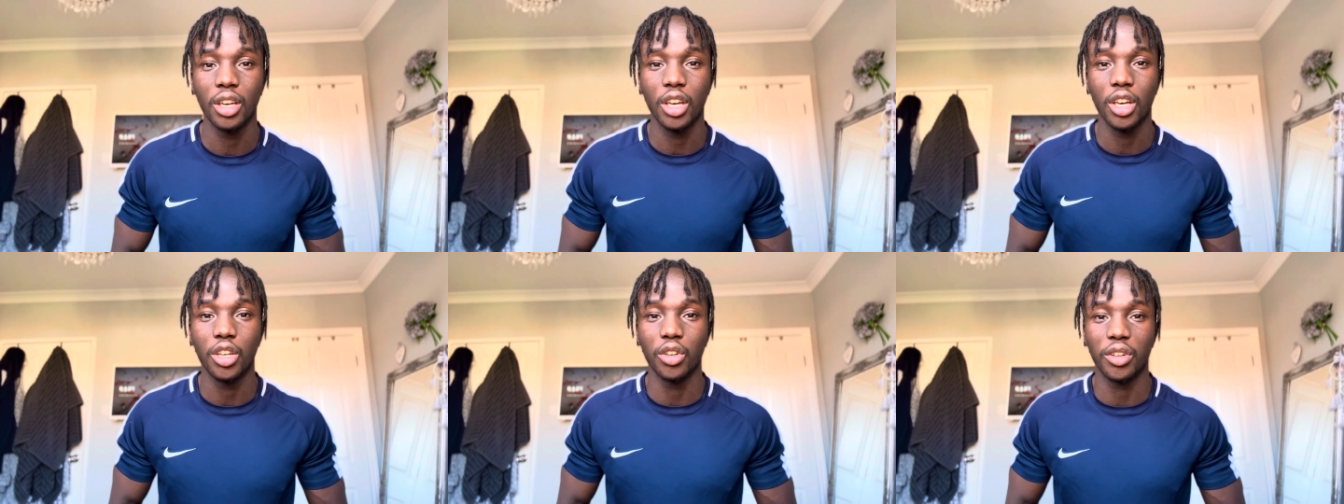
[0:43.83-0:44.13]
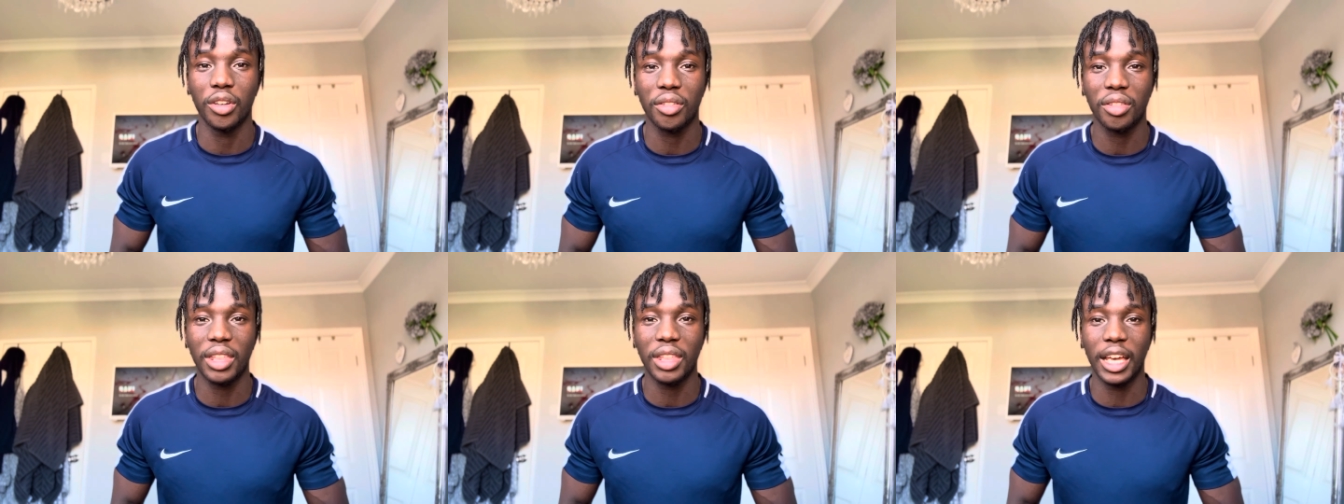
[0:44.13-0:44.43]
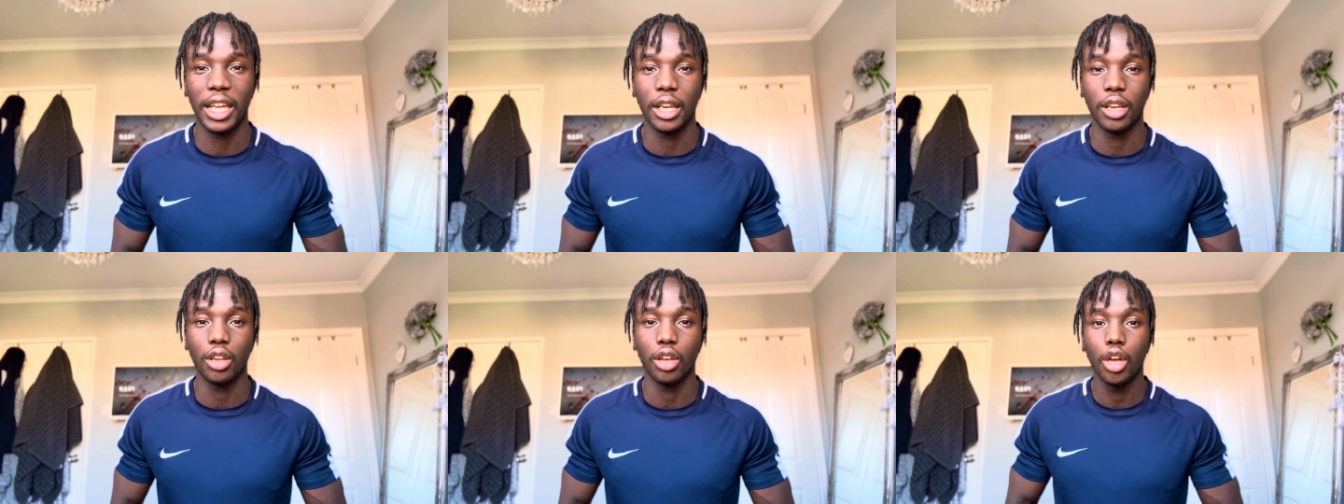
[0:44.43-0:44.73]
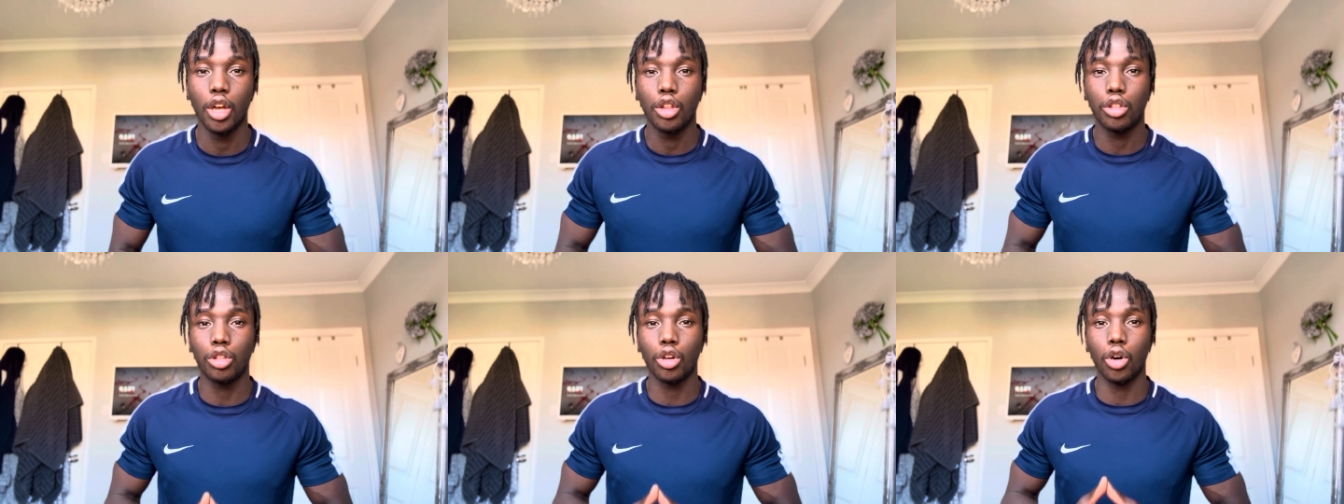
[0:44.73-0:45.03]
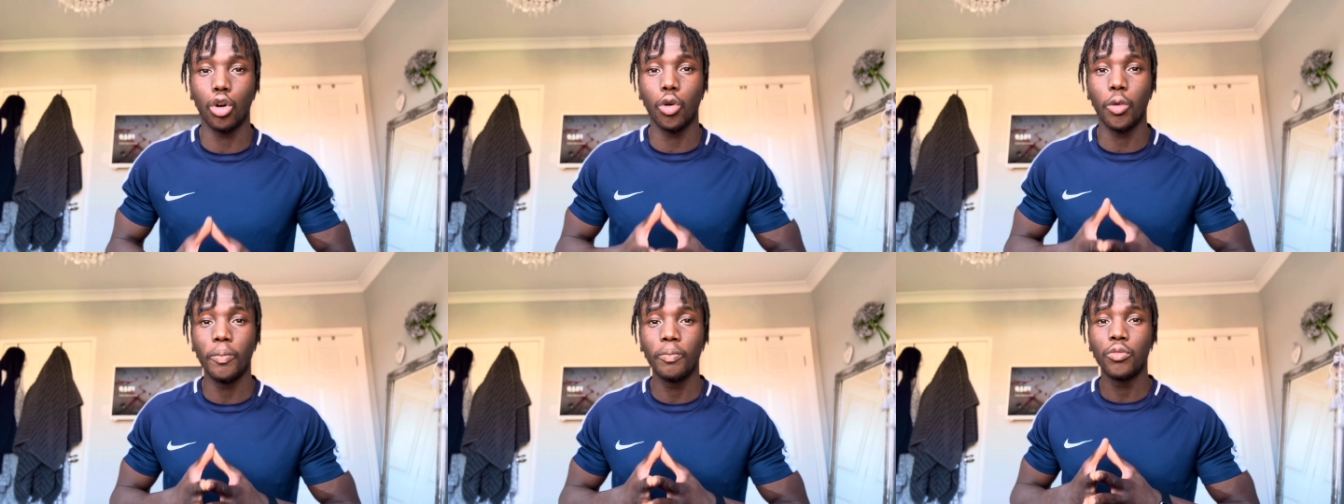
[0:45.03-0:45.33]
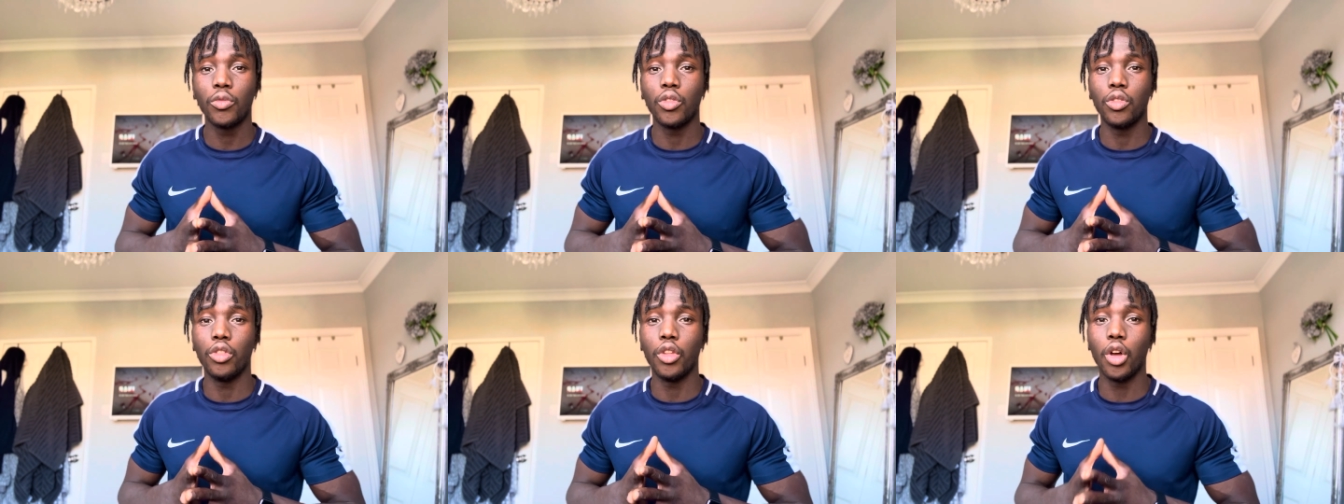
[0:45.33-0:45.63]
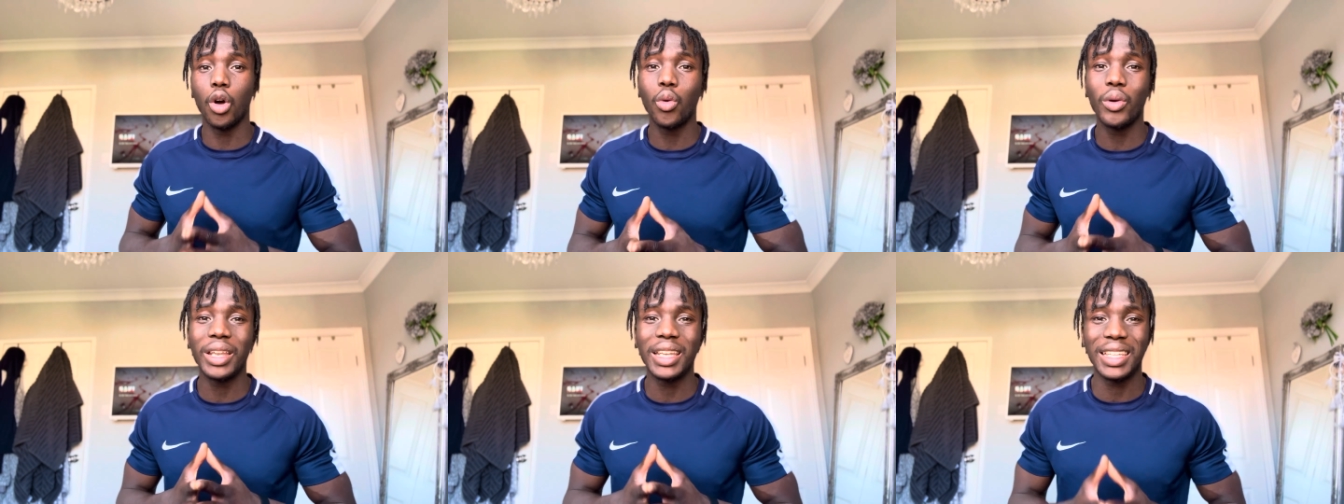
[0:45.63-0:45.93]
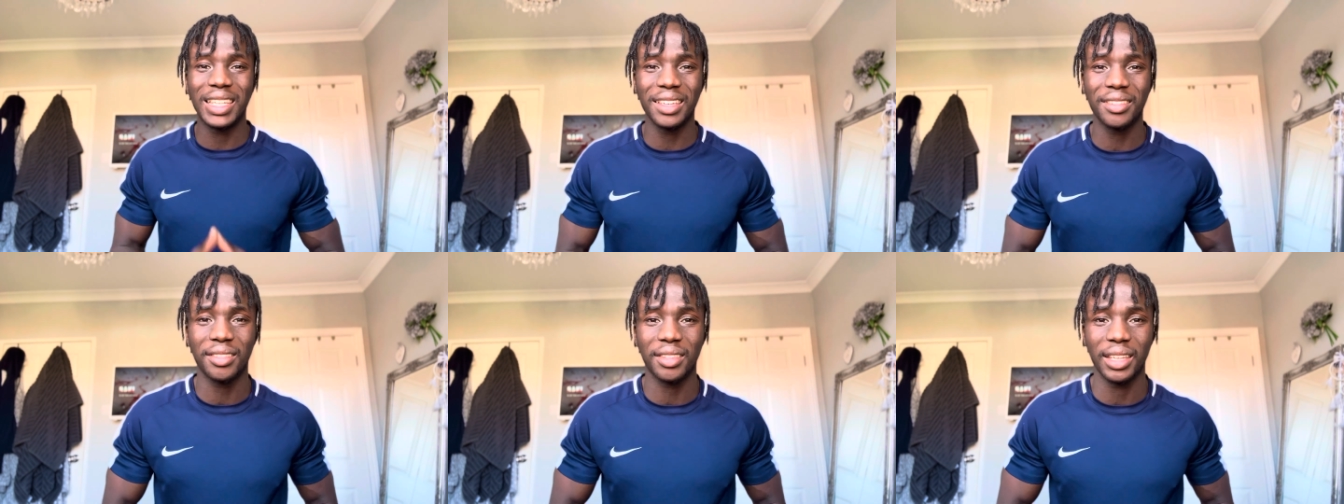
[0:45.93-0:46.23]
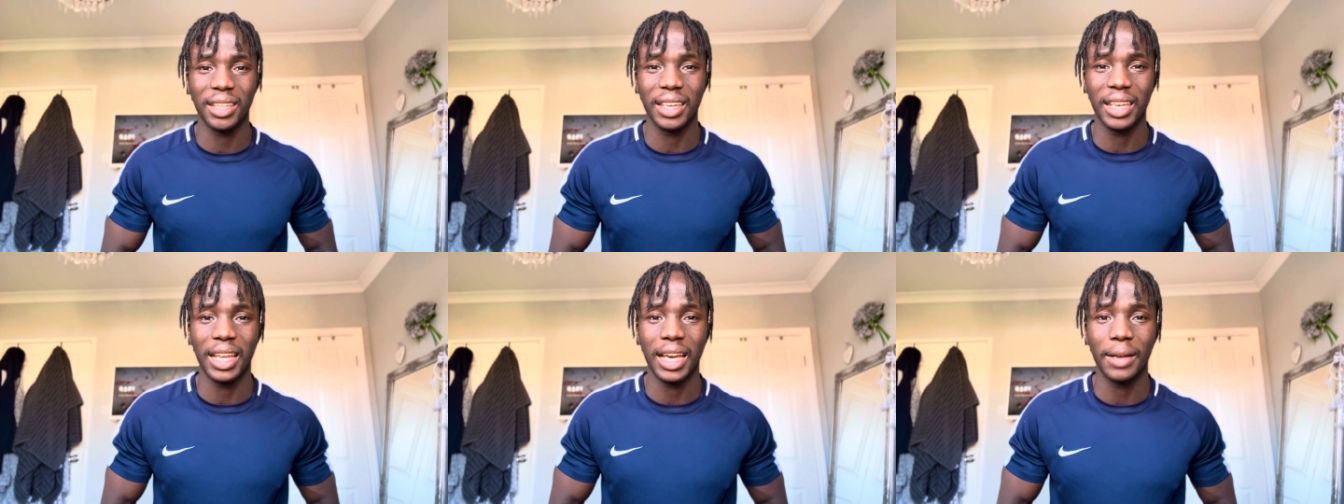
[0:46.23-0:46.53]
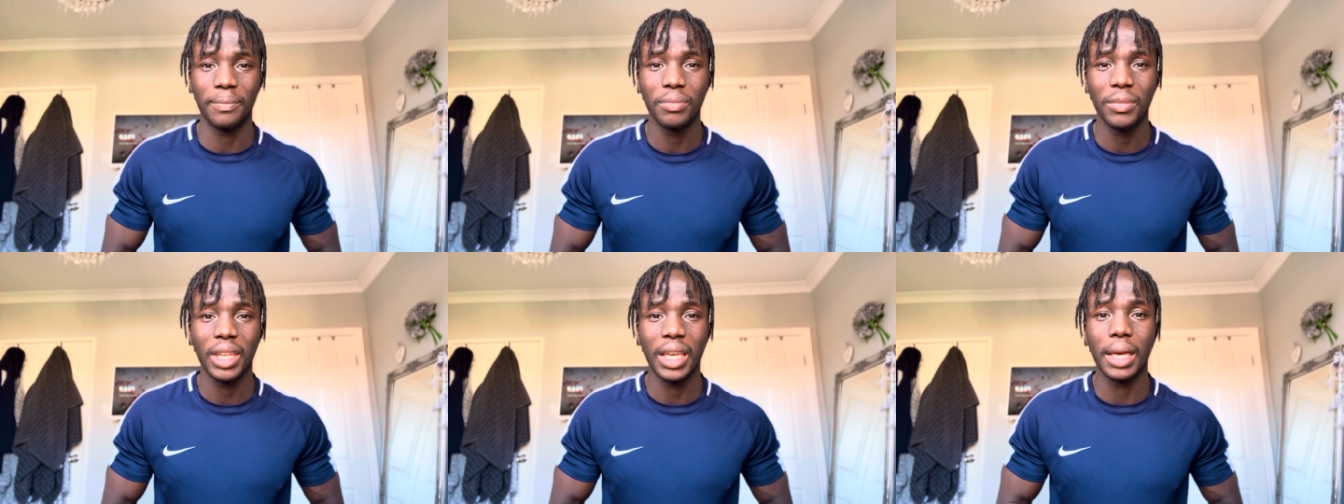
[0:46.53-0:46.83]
You understand? So knowing this and that,